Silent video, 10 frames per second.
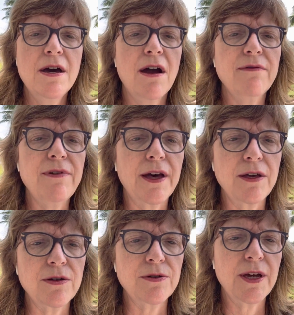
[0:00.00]
are
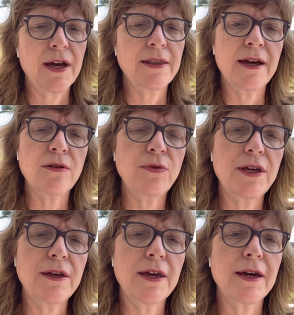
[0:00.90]
valued and that
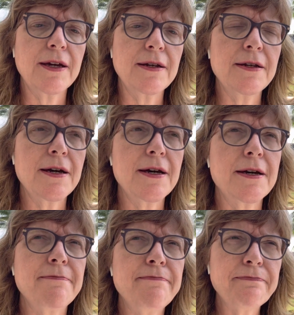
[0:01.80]
we can
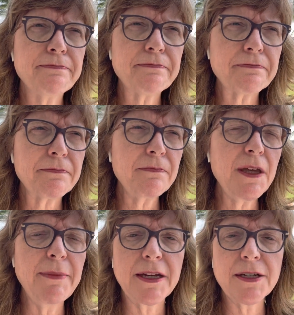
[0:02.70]
um,
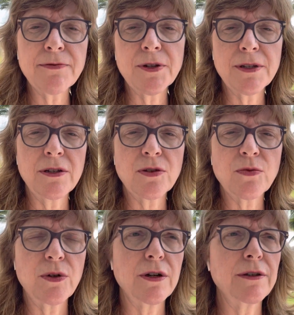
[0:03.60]
make a difference in this
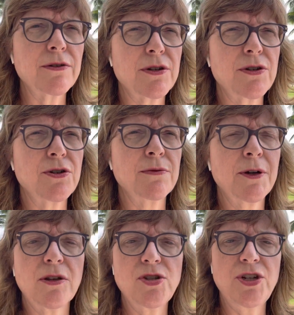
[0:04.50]
world. There's a term
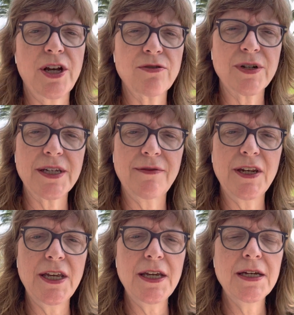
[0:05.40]
called
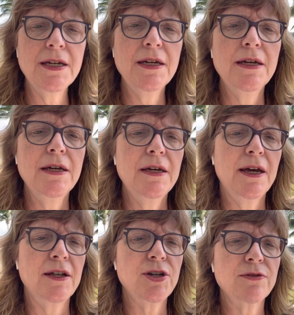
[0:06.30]
generativity,
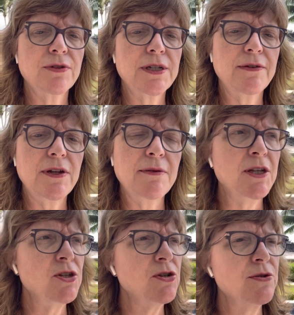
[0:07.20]
and generativity
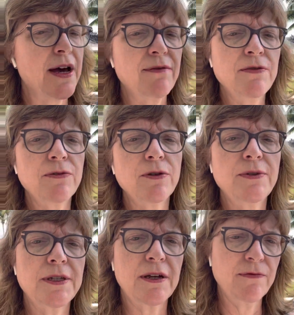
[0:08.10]
means you have
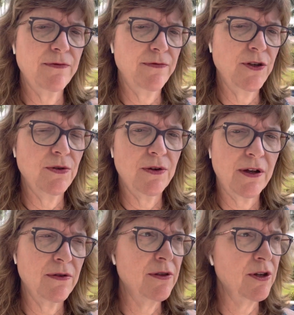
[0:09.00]
influence on,
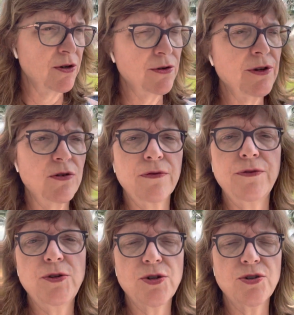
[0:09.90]
on, the current or
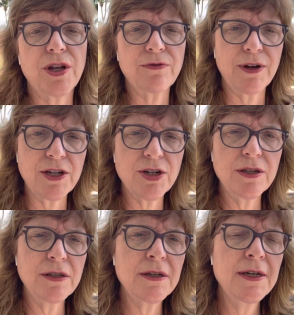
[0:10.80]
future
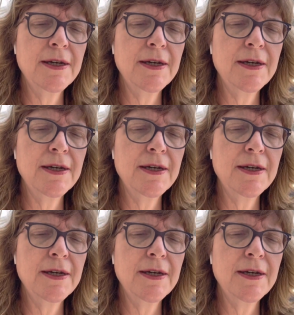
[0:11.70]
generations